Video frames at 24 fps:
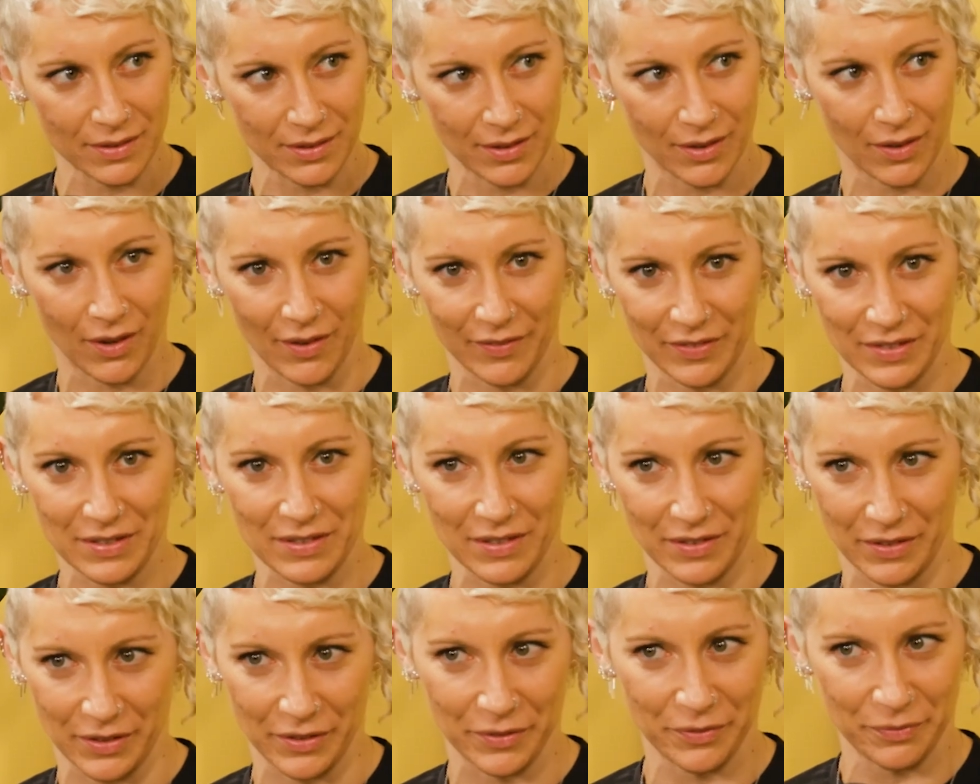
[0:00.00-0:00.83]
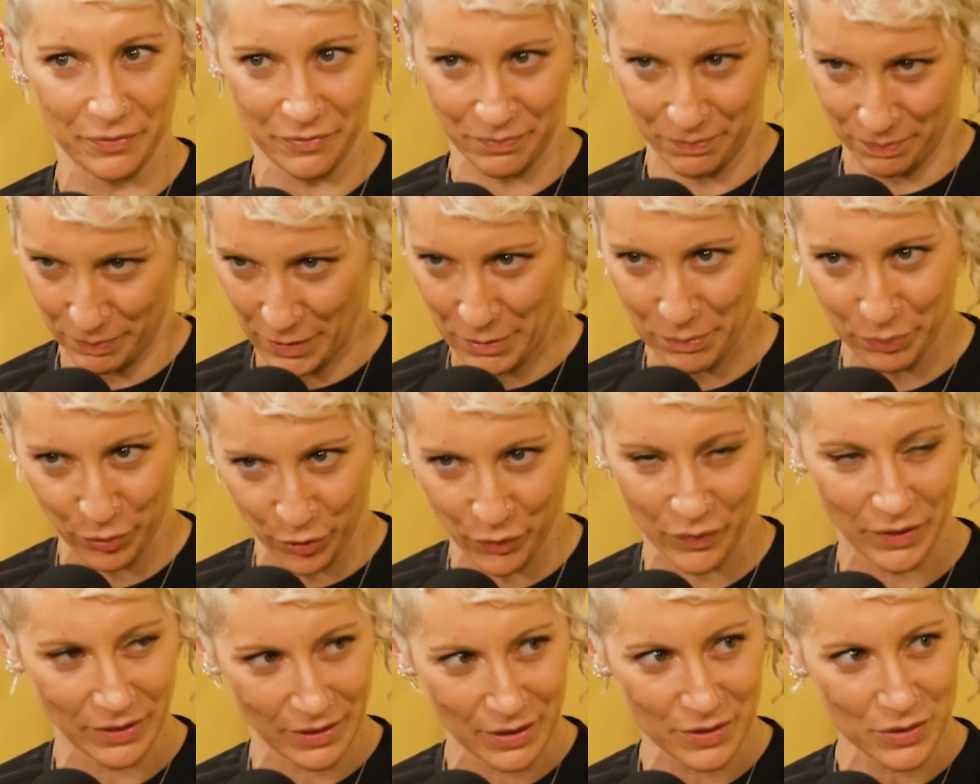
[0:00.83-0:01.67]
Obviously they're
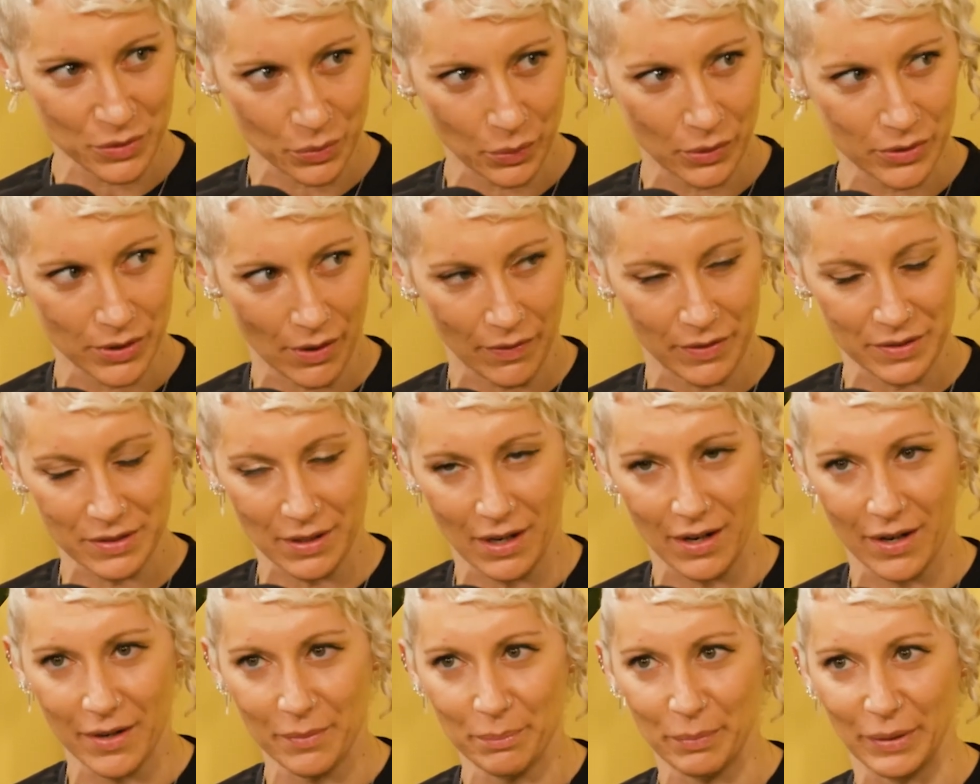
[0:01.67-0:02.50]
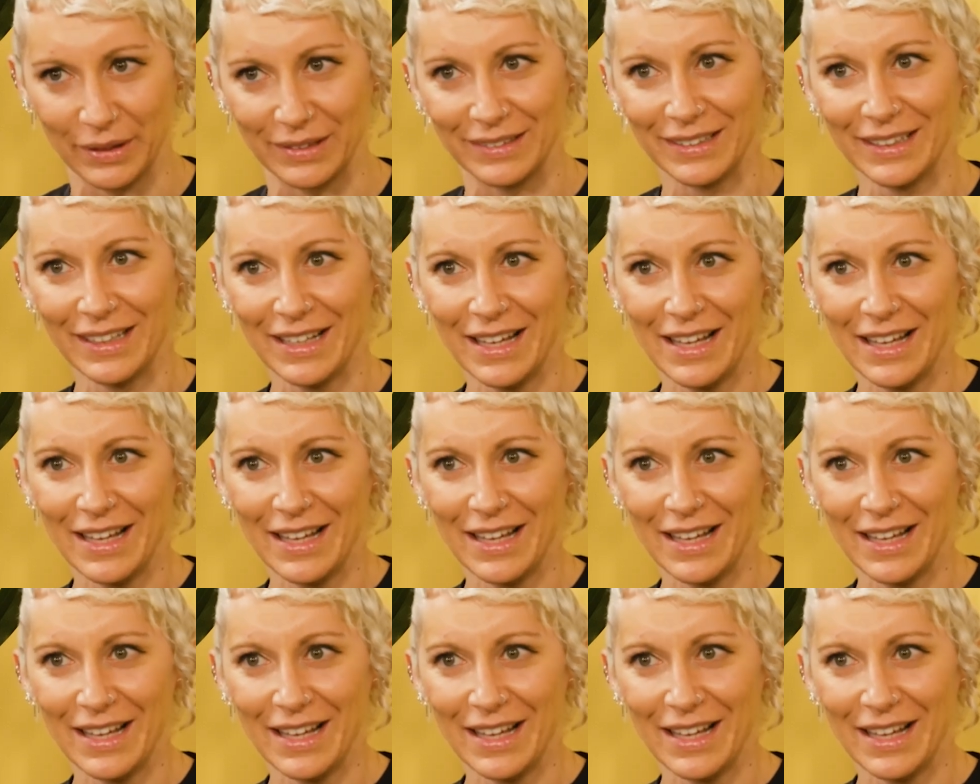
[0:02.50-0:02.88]
improving these tools all the time, but